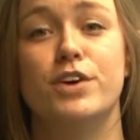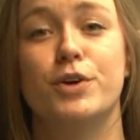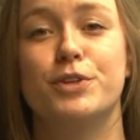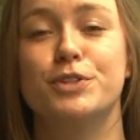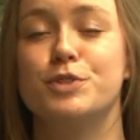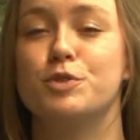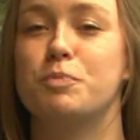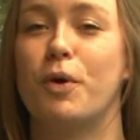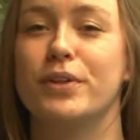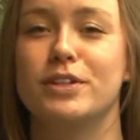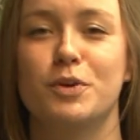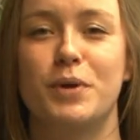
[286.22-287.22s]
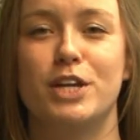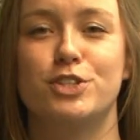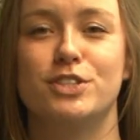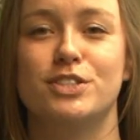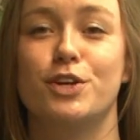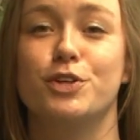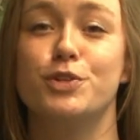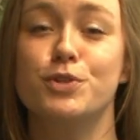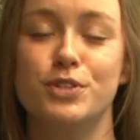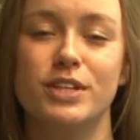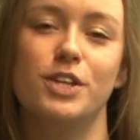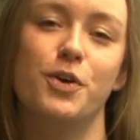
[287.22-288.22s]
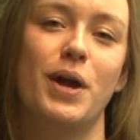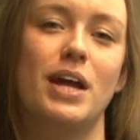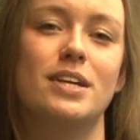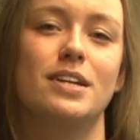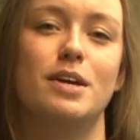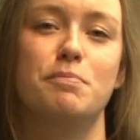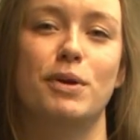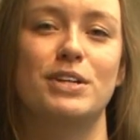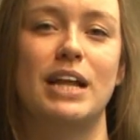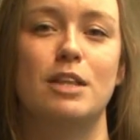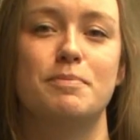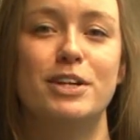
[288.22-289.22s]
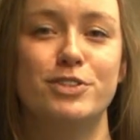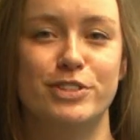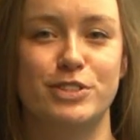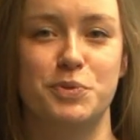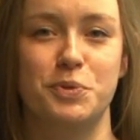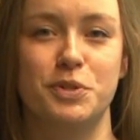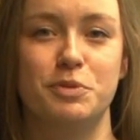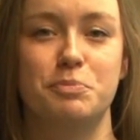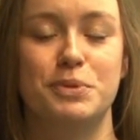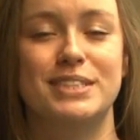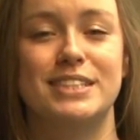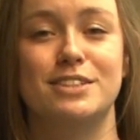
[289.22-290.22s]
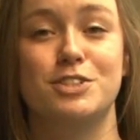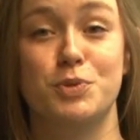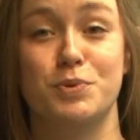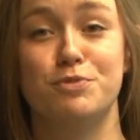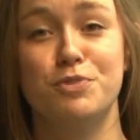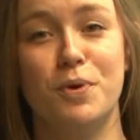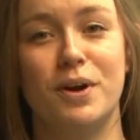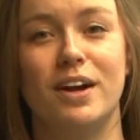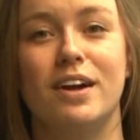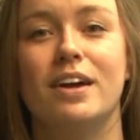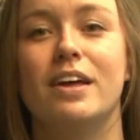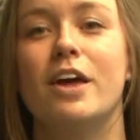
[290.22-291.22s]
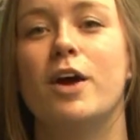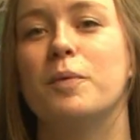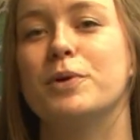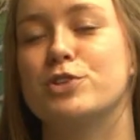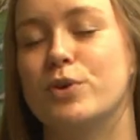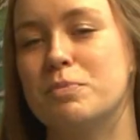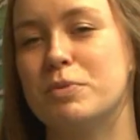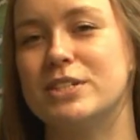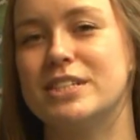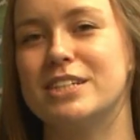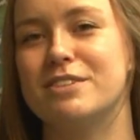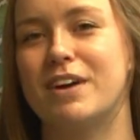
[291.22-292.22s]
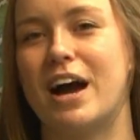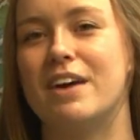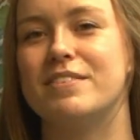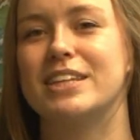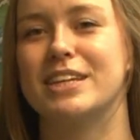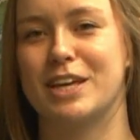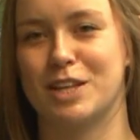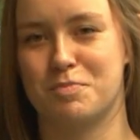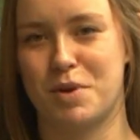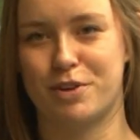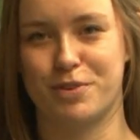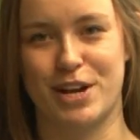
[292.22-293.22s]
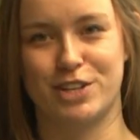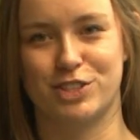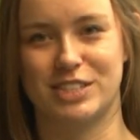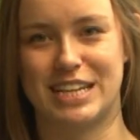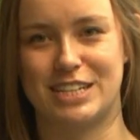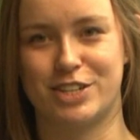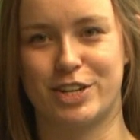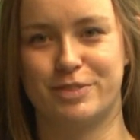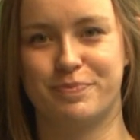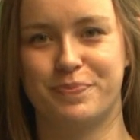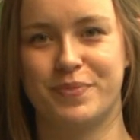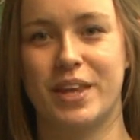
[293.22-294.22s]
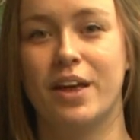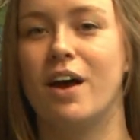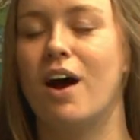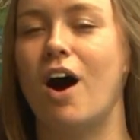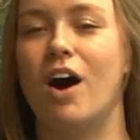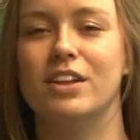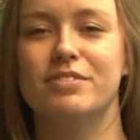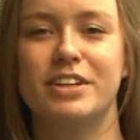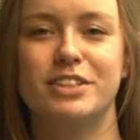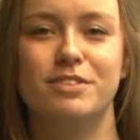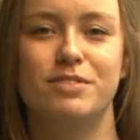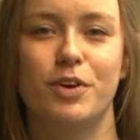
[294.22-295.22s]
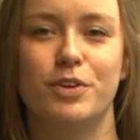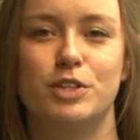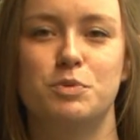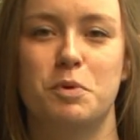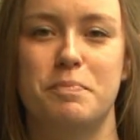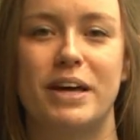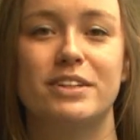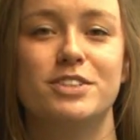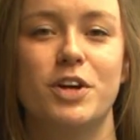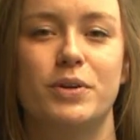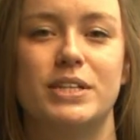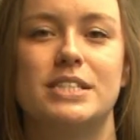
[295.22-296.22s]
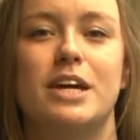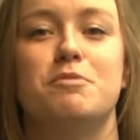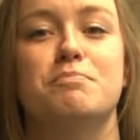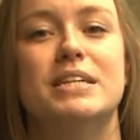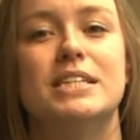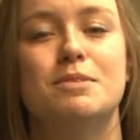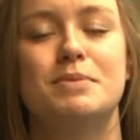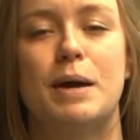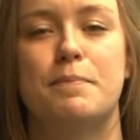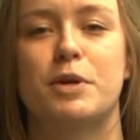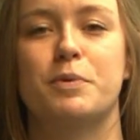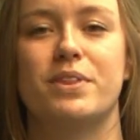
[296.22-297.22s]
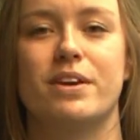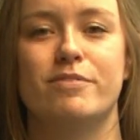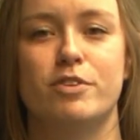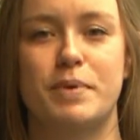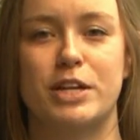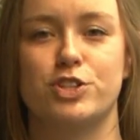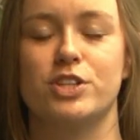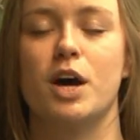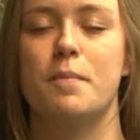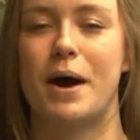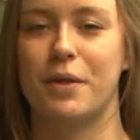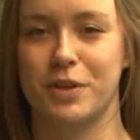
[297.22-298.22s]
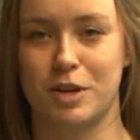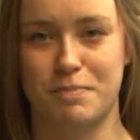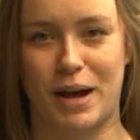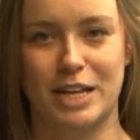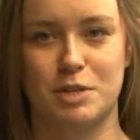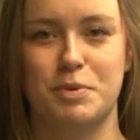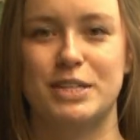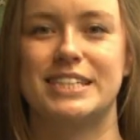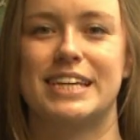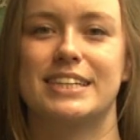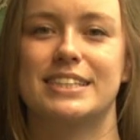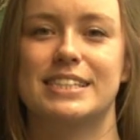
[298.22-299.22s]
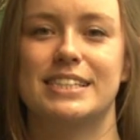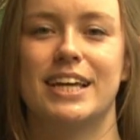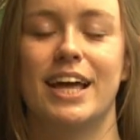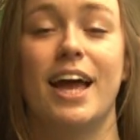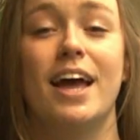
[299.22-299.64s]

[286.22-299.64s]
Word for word: Voters whose polling locations are usually located in Burton Elementary School, precincts two and four, will join precinct five at the Gillam Recreation Center. All affected voters were mailed a notice in mid-September with information about the combined precincts.